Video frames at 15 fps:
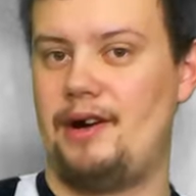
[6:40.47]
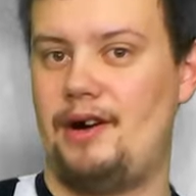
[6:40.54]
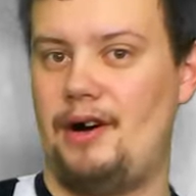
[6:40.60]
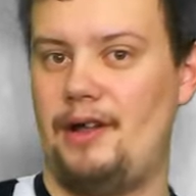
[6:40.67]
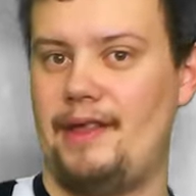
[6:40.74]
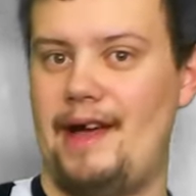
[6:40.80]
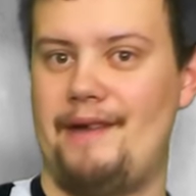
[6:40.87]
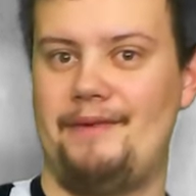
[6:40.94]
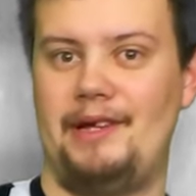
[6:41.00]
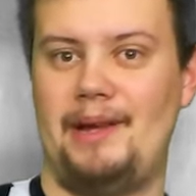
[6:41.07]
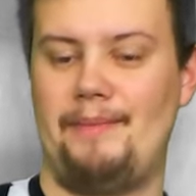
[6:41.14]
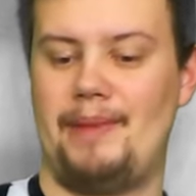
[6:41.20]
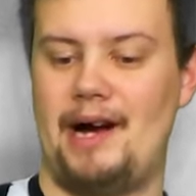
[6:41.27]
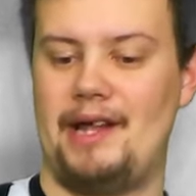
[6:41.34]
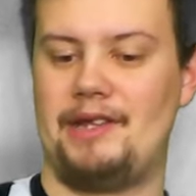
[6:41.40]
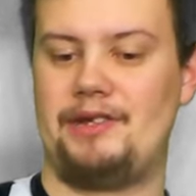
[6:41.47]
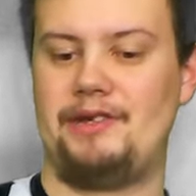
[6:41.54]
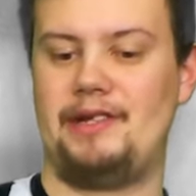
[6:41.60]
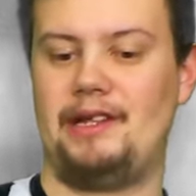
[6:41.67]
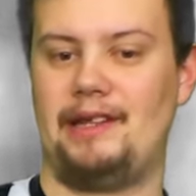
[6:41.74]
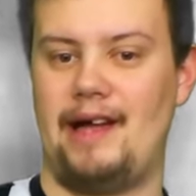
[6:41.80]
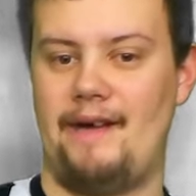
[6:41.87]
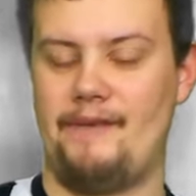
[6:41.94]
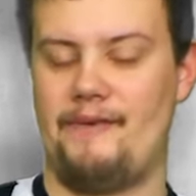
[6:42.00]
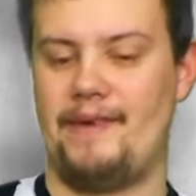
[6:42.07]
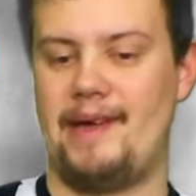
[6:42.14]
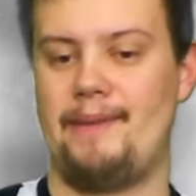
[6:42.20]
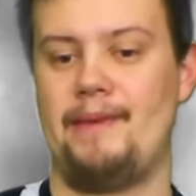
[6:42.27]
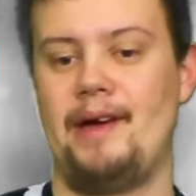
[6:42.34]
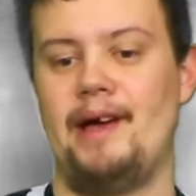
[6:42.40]
and all that. Really bought into the love of
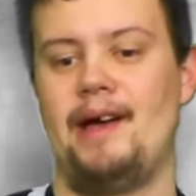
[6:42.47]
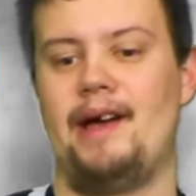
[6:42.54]
it.